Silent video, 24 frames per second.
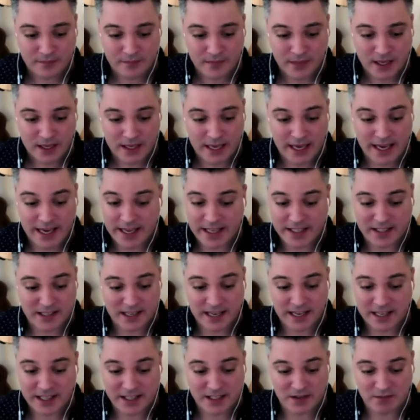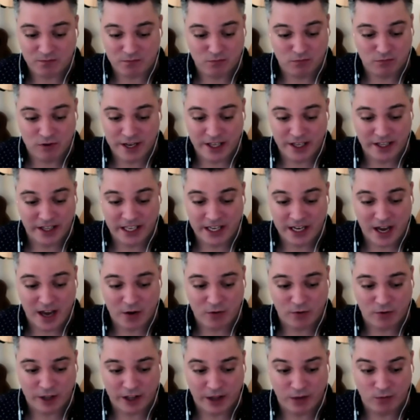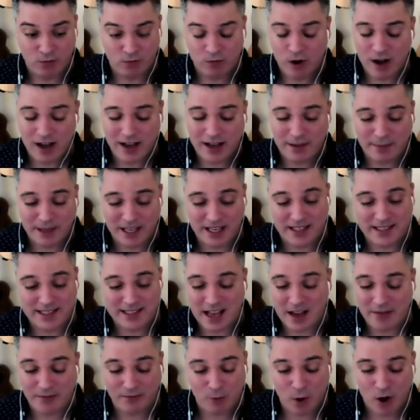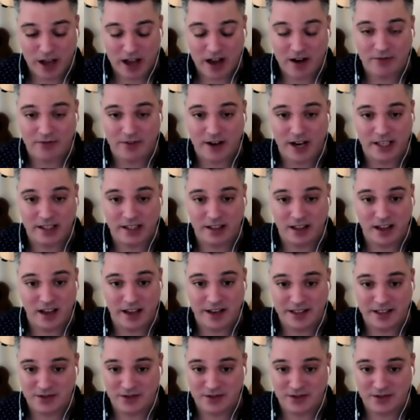yeah, it's really not really, I mean, it's not walking a fine line.